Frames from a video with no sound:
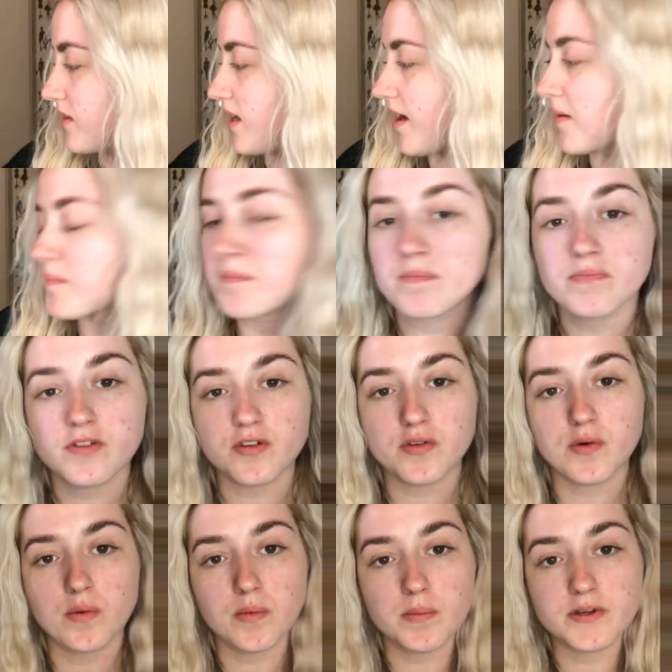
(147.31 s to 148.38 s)
yeah,
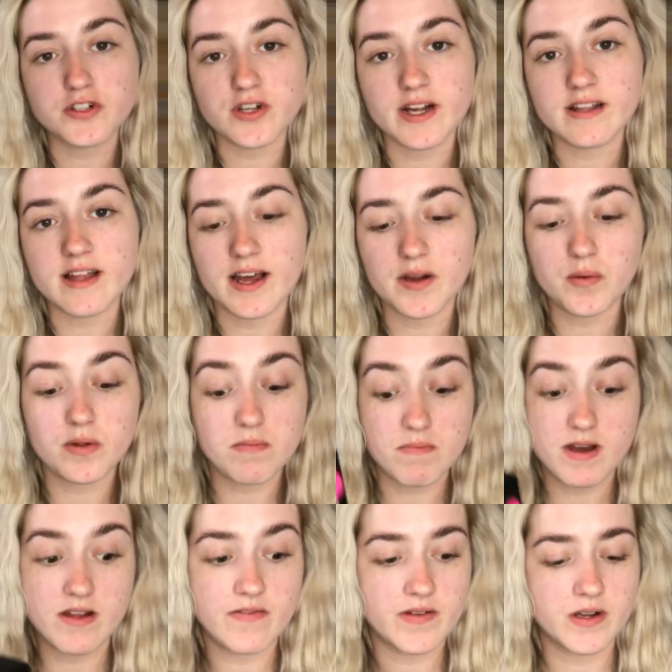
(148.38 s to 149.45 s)
so we'll be trying that out with
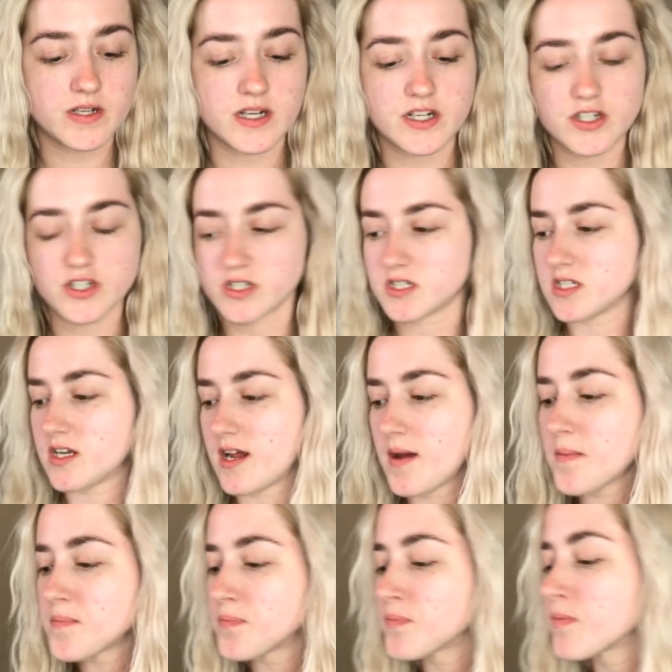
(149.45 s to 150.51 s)
my foundation
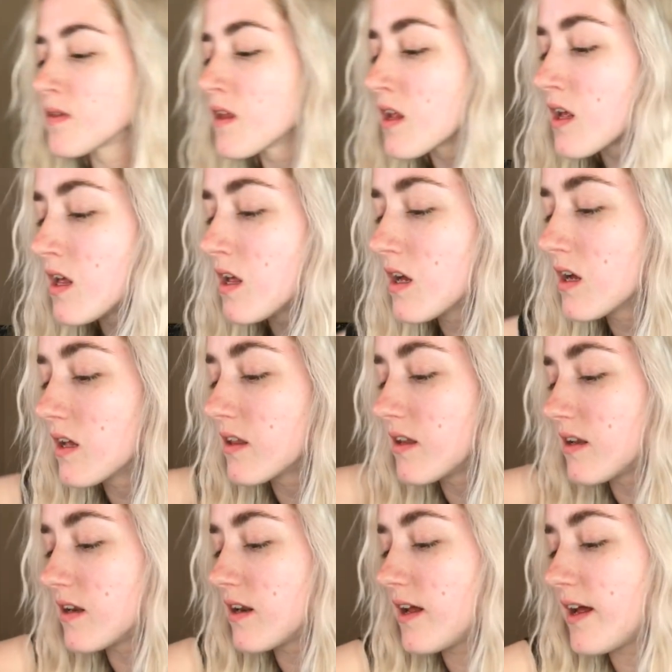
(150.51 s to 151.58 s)
today. The
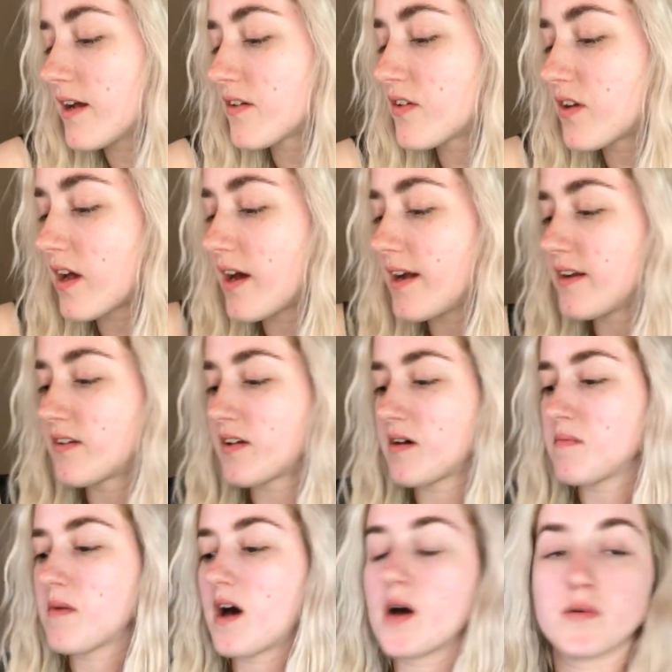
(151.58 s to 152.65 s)
next
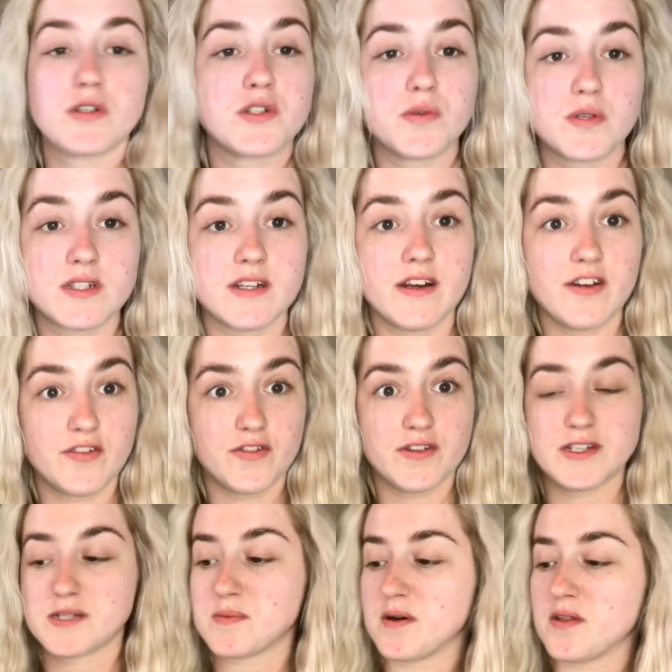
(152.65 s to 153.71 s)
item, I was so excited for
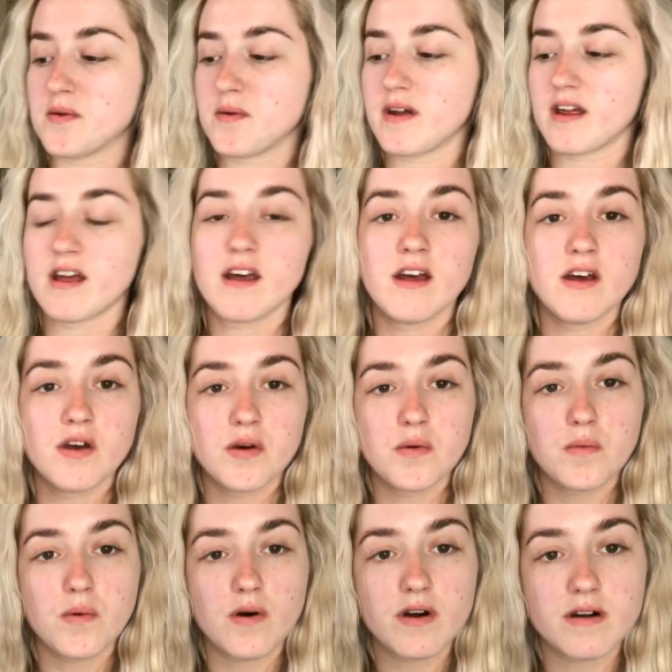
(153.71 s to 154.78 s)
this by the way,
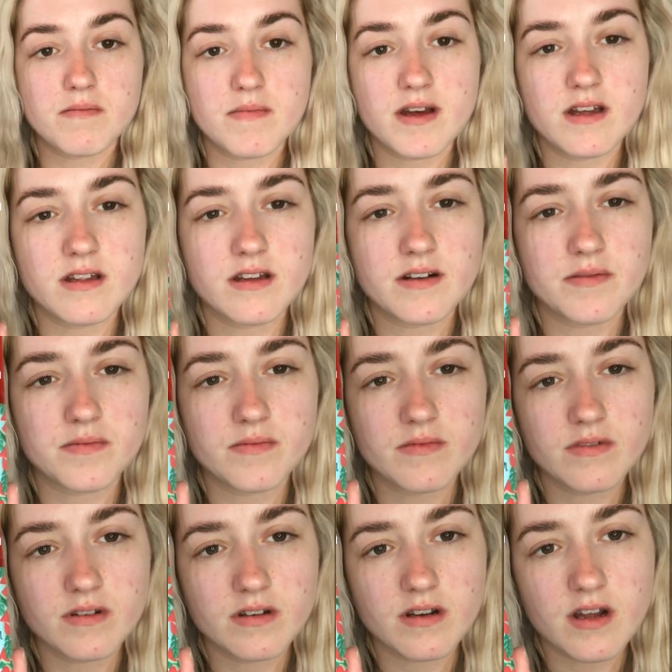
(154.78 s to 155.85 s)
Watermelon
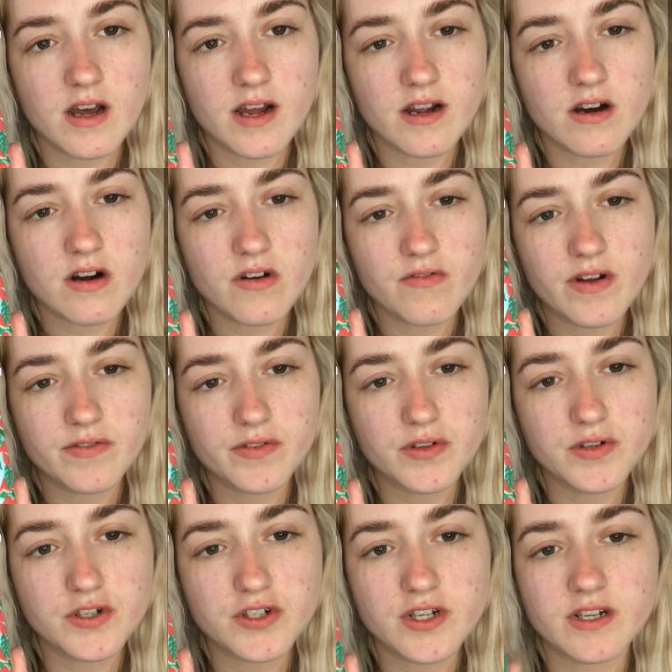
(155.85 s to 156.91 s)
I Heart
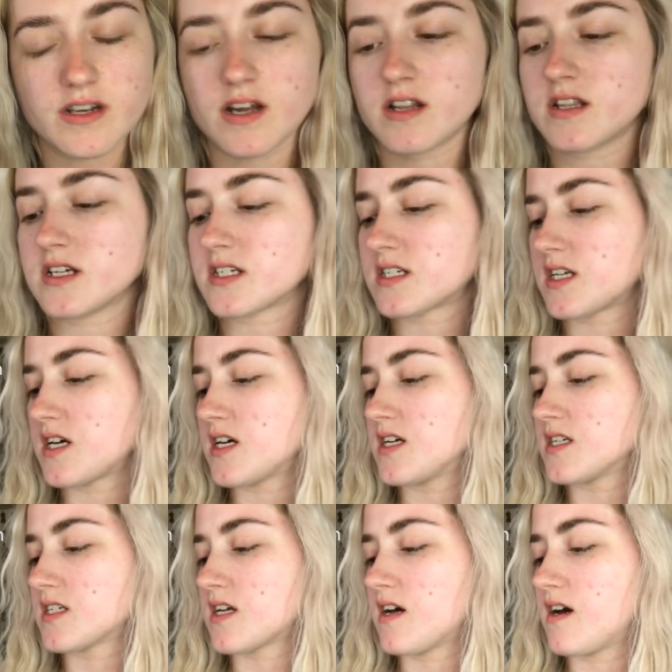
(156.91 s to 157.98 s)
Revolution, and this
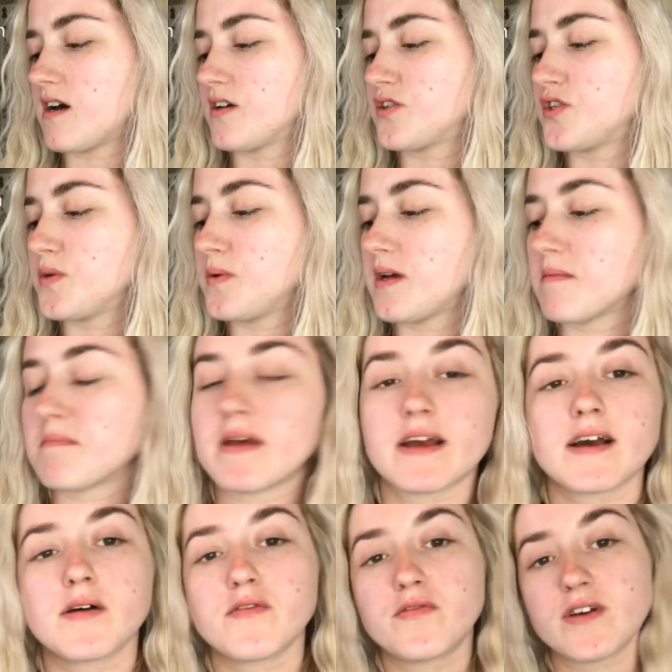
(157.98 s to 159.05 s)
is a Dewy
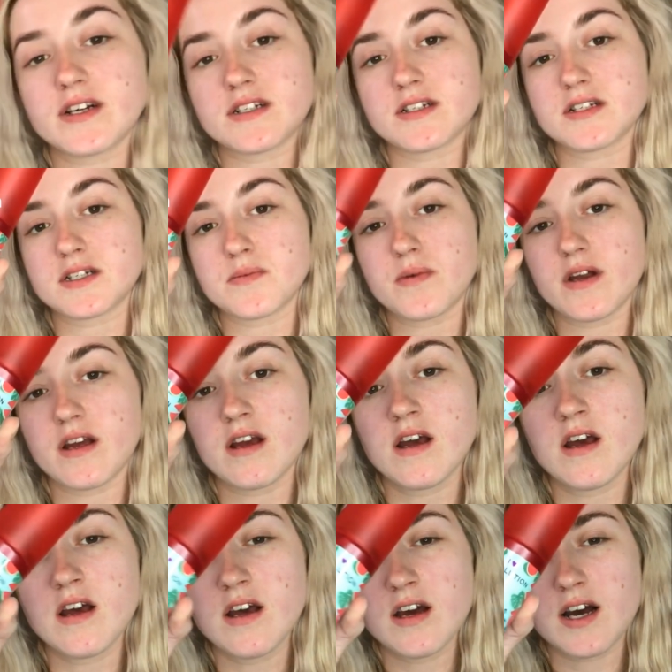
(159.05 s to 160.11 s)
makeup fixing spray.
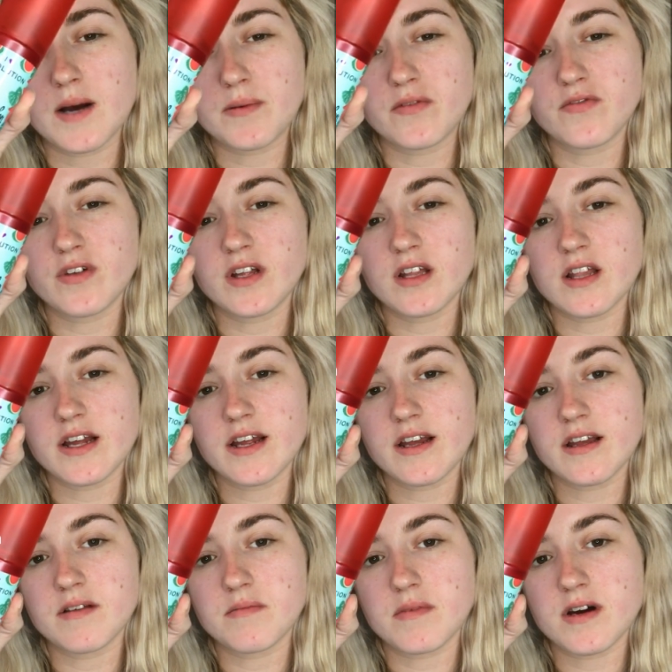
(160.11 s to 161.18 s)
I've been really
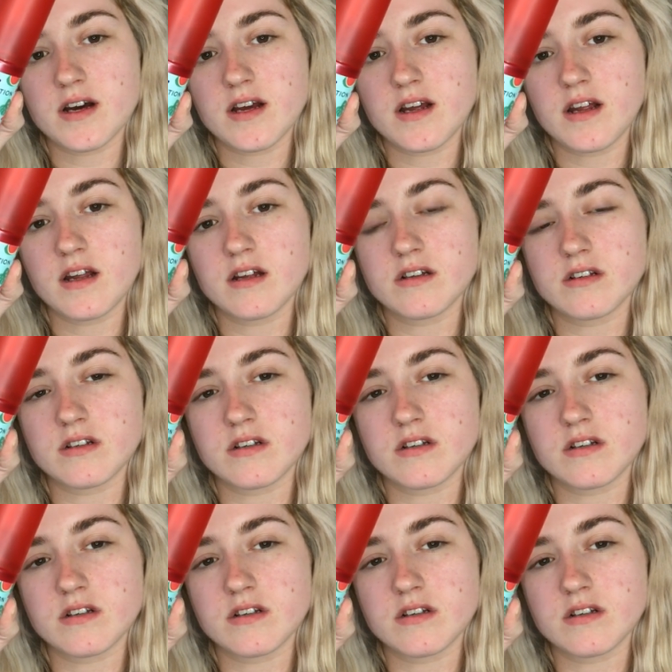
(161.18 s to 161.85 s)
liking my